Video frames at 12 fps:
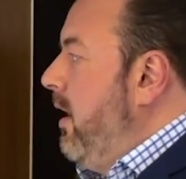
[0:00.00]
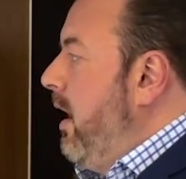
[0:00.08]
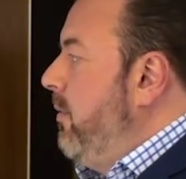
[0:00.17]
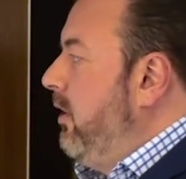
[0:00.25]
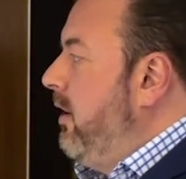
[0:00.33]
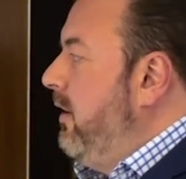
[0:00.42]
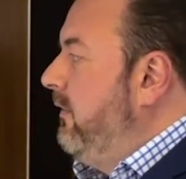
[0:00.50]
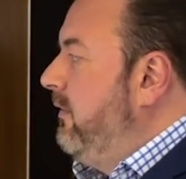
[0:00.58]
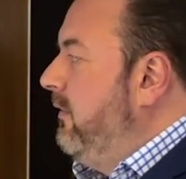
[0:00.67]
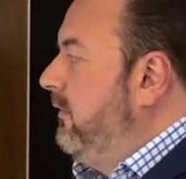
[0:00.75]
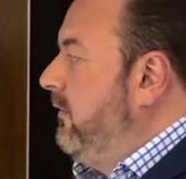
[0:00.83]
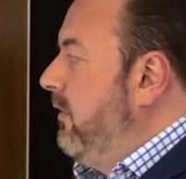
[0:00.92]
I'm not going
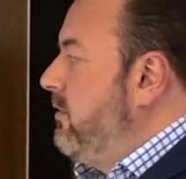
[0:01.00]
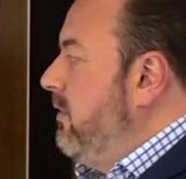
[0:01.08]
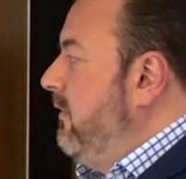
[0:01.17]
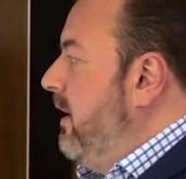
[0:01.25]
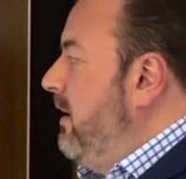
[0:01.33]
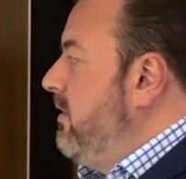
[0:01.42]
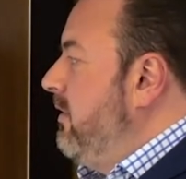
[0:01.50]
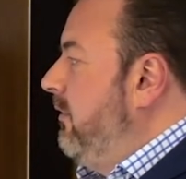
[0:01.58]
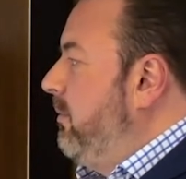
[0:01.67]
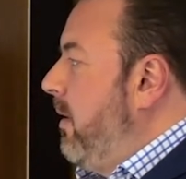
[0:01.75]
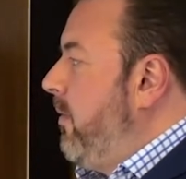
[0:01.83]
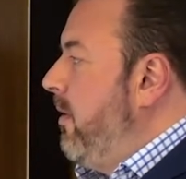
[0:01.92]
to insult your
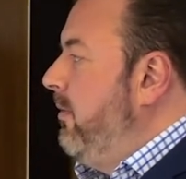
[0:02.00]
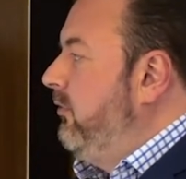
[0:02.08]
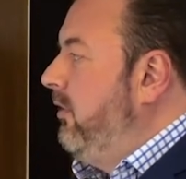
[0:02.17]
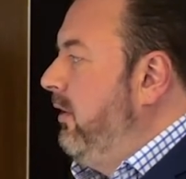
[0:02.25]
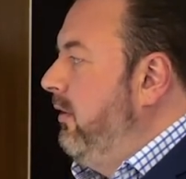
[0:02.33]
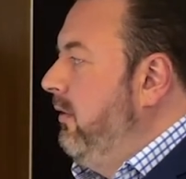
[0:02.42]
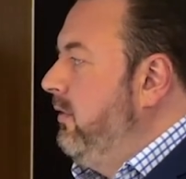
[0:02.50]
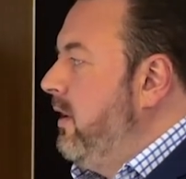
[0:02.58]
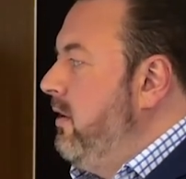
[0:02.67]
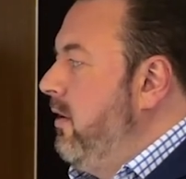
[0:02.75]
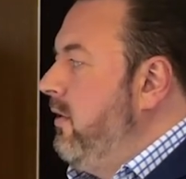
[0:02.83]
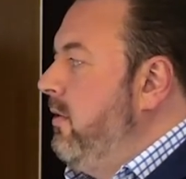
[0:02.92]
intelligence by promising you
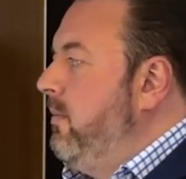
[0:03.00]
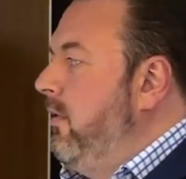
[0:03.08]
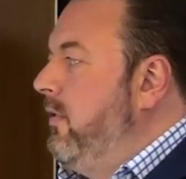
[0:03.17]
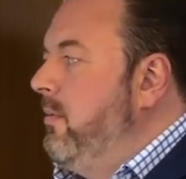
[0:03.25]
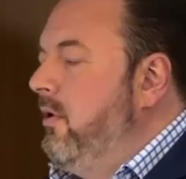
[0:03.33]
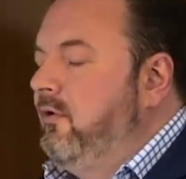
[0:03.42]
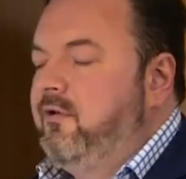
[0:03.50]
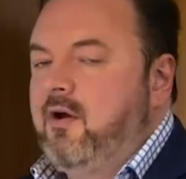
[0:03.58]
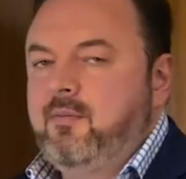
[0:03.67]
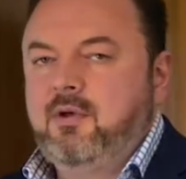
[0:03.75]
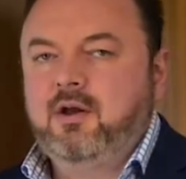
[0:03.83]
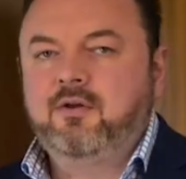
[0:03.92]
that you're going to build a
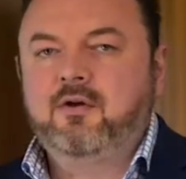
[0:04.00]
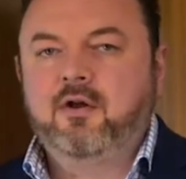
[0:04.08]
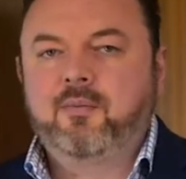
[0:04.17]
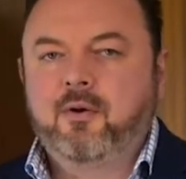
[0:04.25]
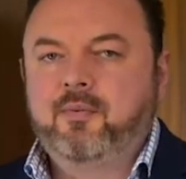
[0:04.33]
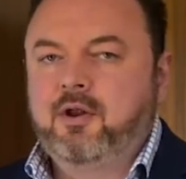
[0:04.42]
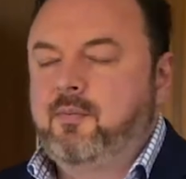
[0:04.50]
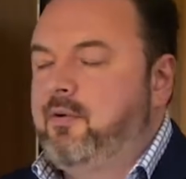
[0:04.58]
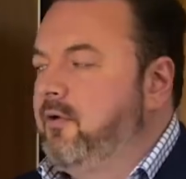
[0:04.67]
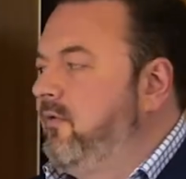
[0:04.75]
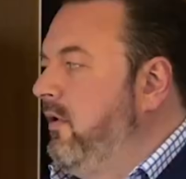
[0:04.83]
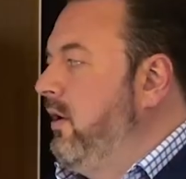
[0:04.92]
multi-million-dollar property
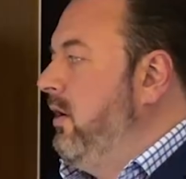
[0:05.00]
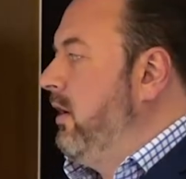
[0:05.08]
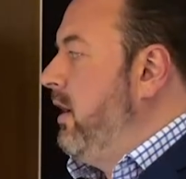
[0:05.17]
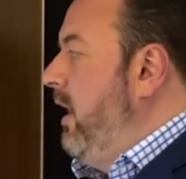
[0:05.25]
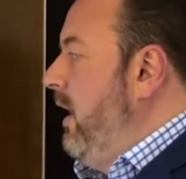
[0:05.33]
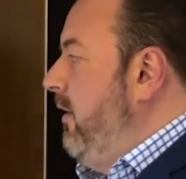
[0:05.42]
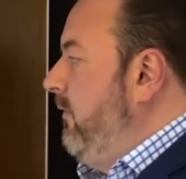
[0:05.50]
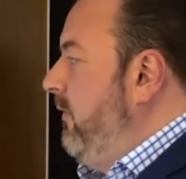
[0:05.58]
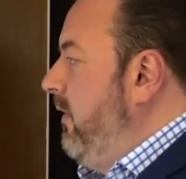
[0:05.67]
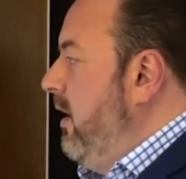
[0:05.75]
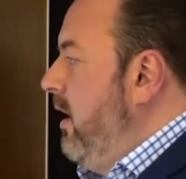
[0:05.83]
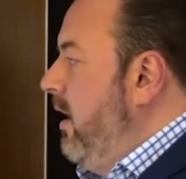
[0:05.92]
portfolio like I have,